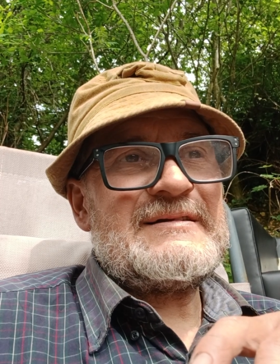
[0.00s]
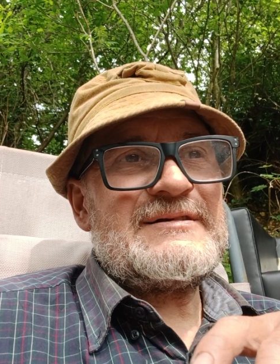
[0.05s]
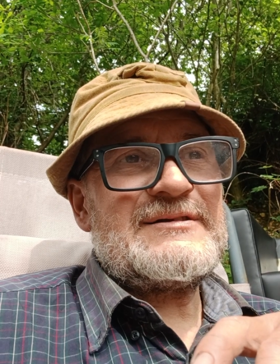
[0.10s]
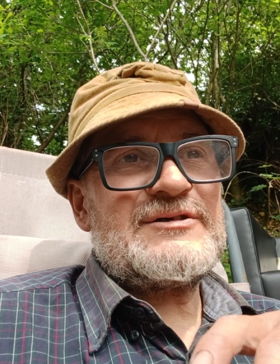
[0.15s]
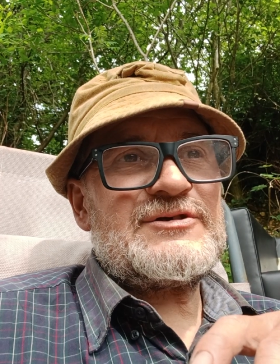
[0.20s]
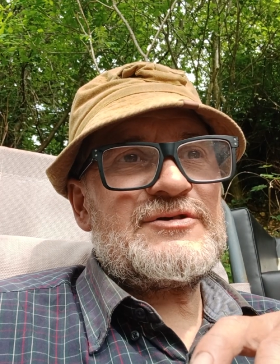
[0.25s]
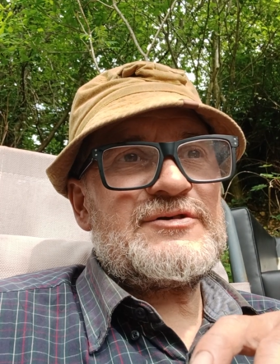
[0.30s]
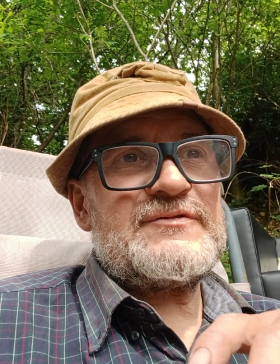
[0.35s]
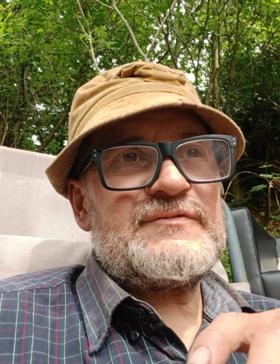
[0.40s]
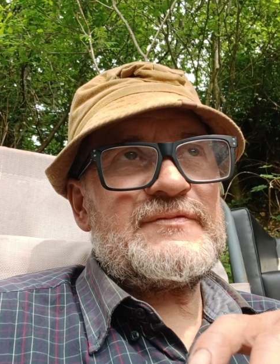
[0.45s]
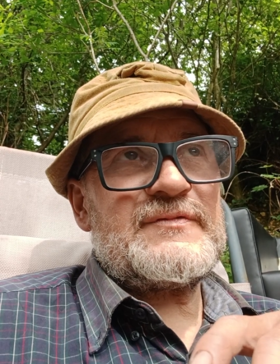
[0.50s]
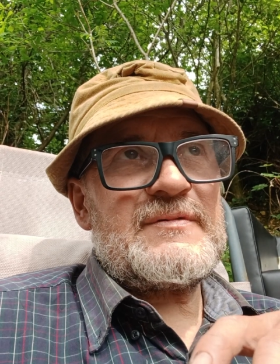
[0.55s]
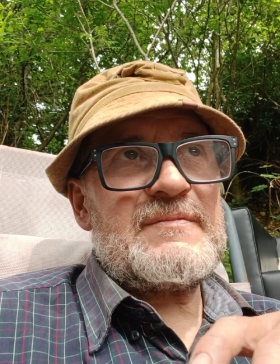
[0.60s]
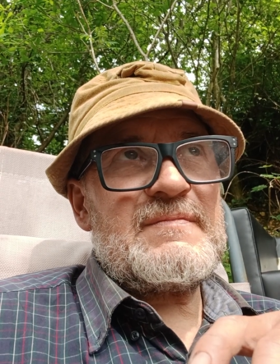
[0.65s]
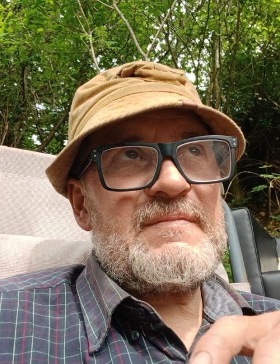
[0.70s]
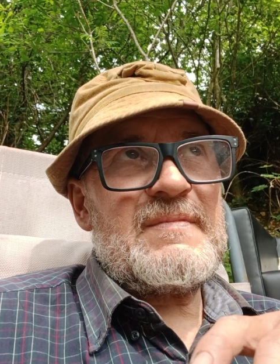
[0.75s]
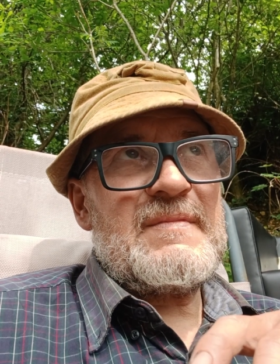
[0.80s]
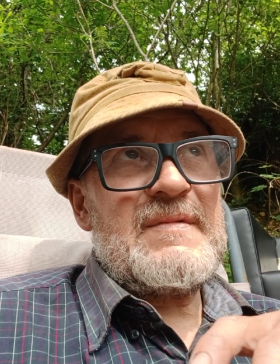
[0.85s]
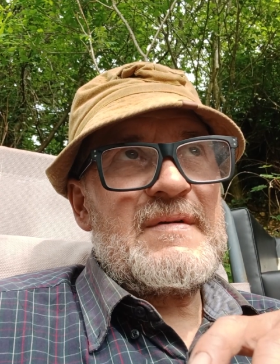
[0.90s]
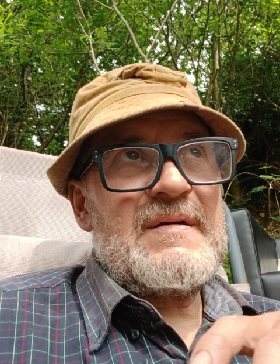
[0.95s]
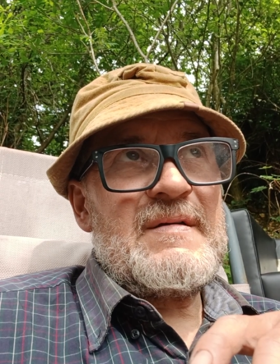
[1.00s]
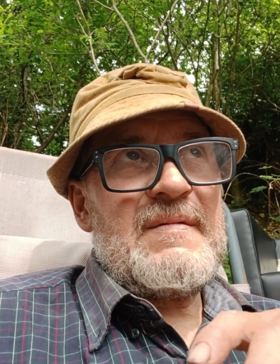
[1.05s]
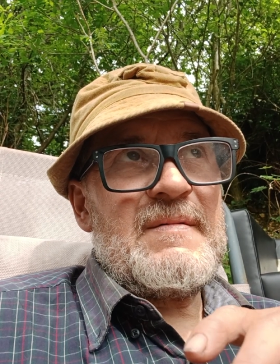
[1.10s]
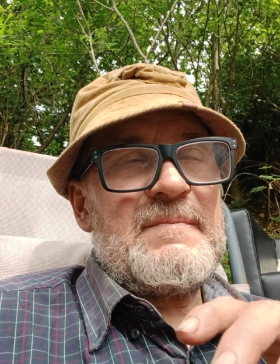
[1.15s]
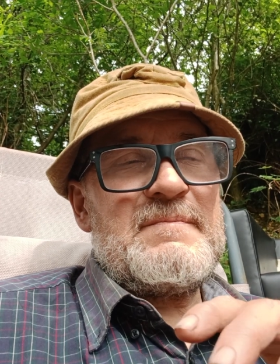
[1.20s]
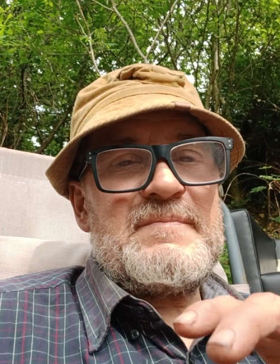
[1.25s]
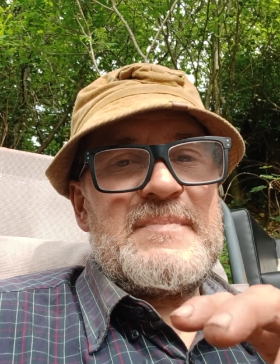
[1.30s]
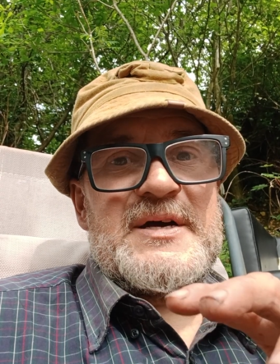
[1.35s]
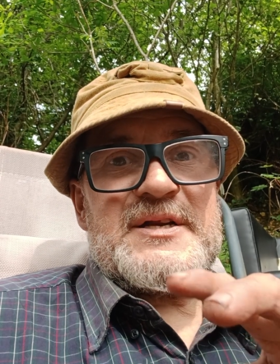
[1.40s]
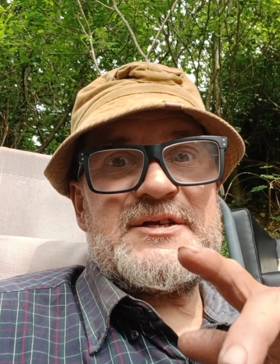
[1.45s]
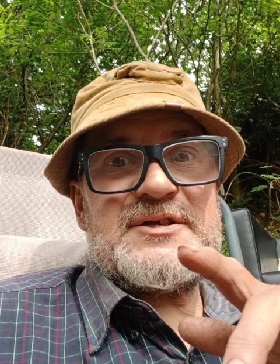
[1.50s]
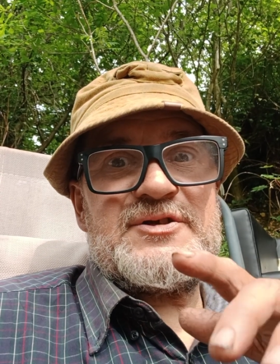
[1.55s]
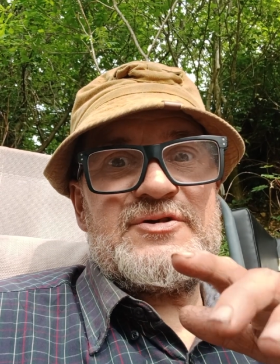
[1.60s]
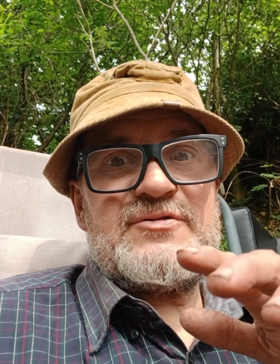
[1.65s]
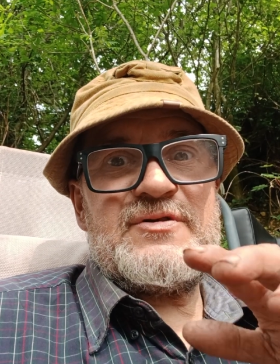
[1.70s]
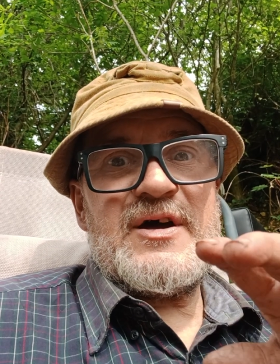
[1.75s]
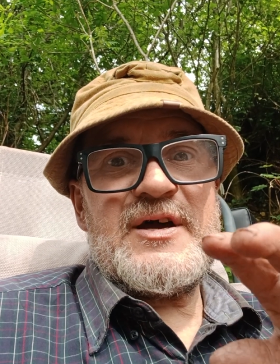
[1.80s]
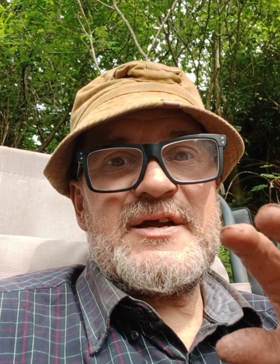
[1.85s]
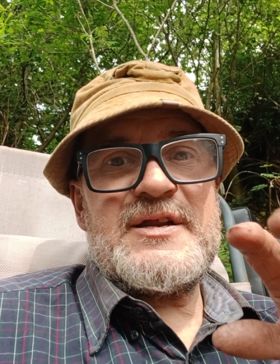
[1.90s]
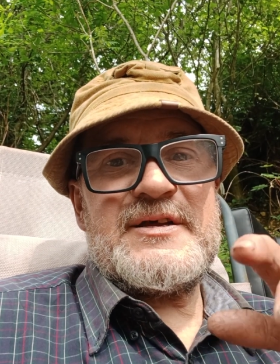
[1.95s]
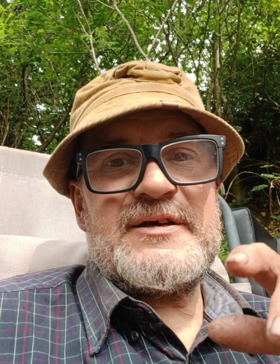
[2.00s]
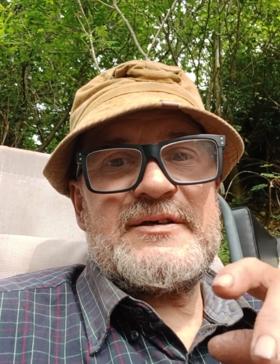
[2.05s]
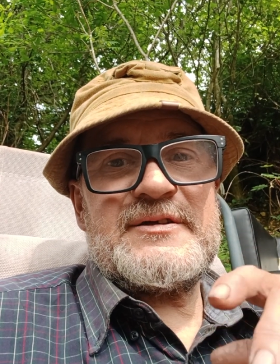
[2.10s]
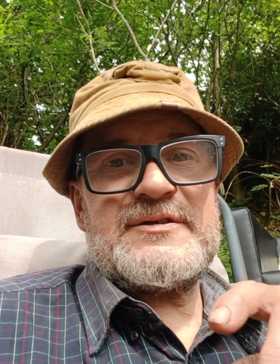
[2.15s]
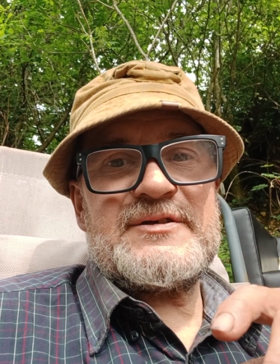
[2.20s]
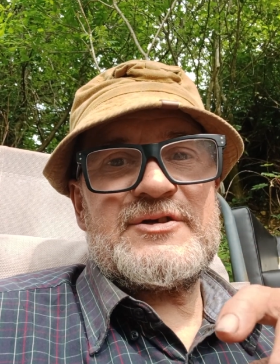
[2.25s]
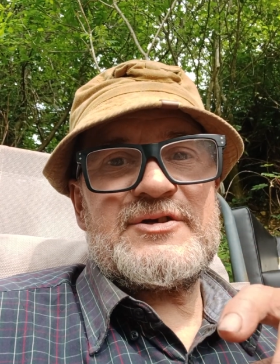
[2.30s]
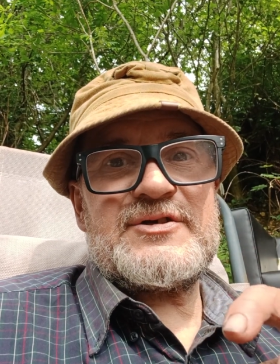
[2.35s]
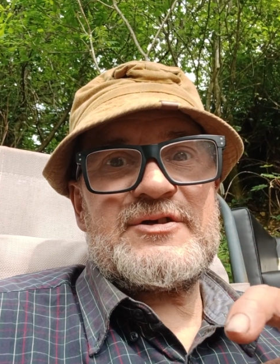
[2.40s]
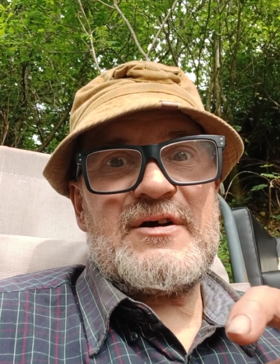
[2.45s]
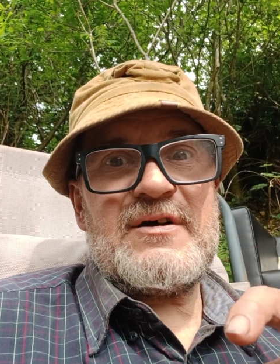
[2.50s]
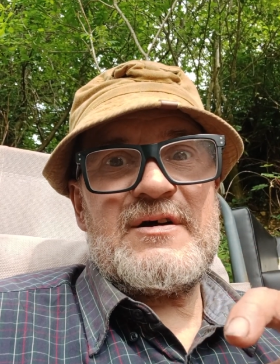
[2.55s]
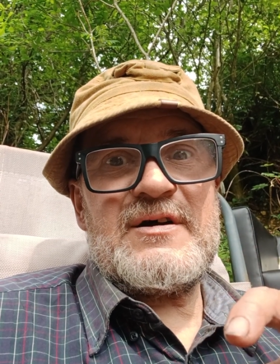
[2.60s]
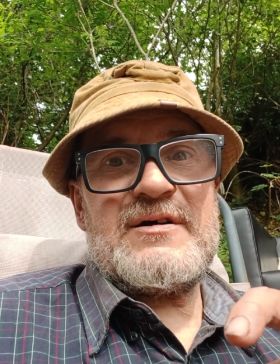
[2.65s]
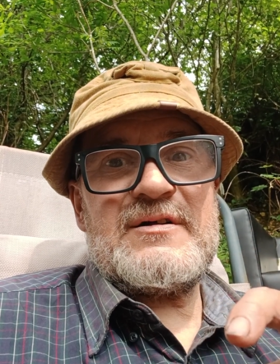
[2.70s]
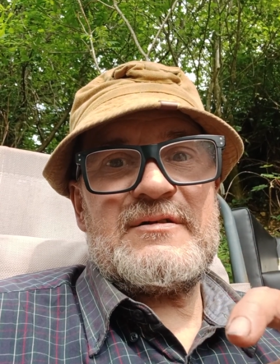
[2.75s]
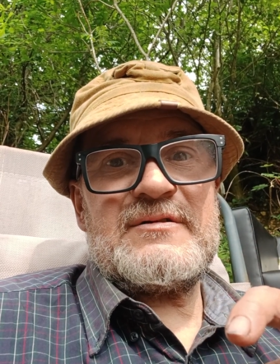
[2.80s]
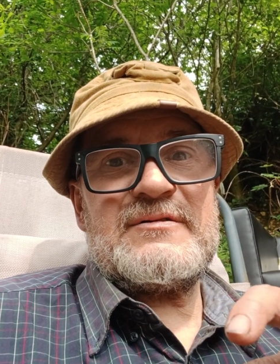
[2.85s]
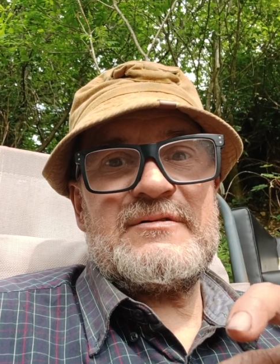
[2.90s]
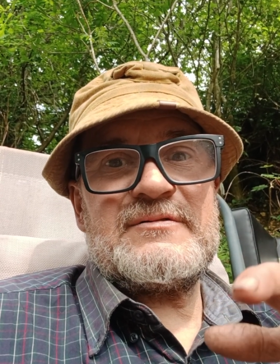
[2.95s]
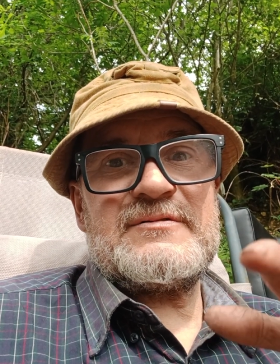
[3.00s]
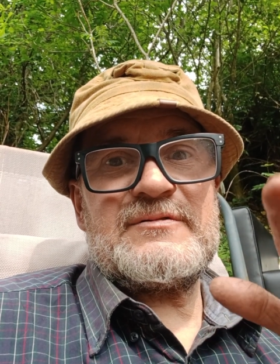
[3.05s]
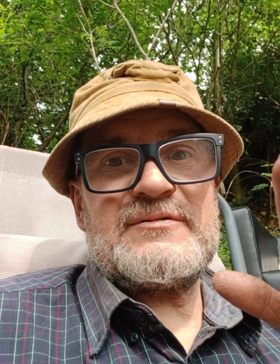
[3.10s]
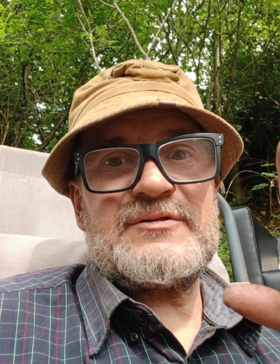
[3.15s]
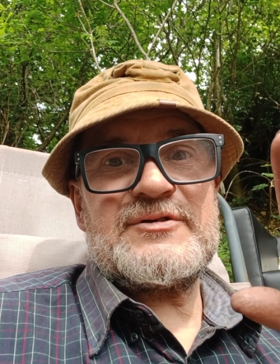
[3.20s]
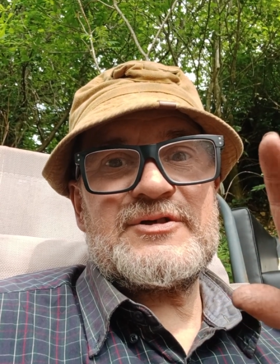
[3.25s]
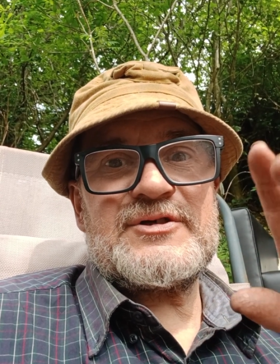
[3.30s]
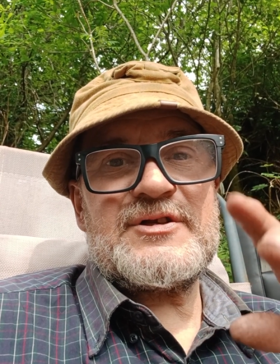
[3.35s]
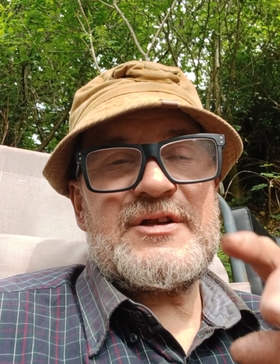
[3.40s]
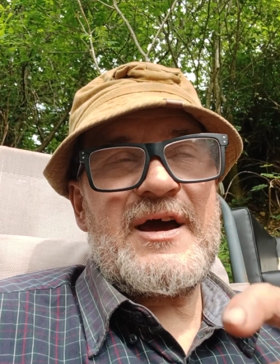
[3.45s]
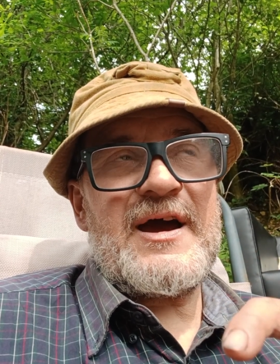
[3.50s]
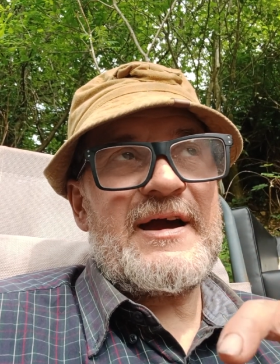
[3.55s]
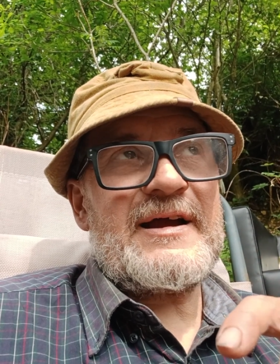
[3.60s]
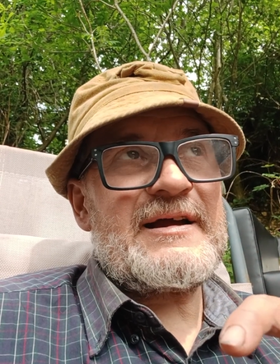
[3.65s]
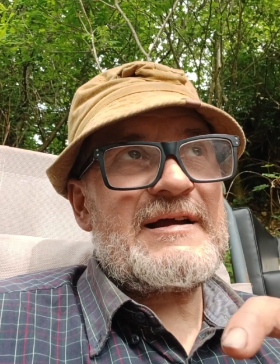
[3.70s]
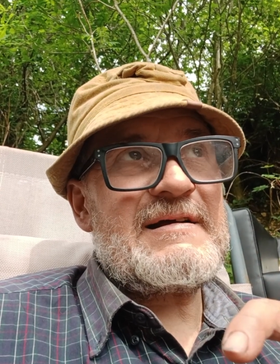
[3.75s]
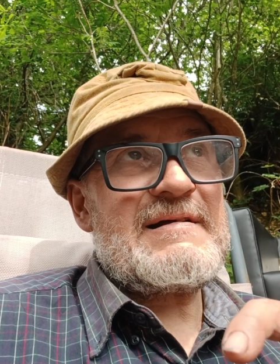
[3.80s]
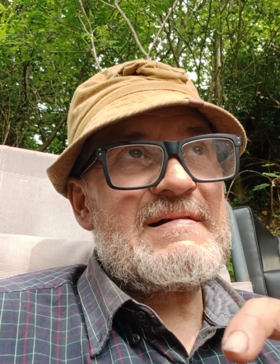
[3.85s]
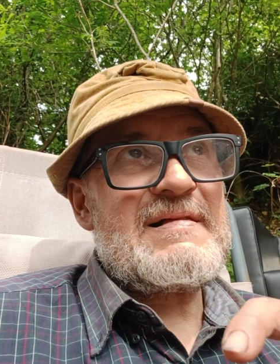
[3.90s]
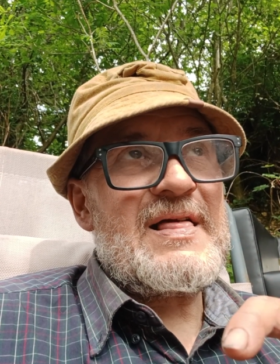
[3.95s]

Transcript: sort of Mediterranean style snack.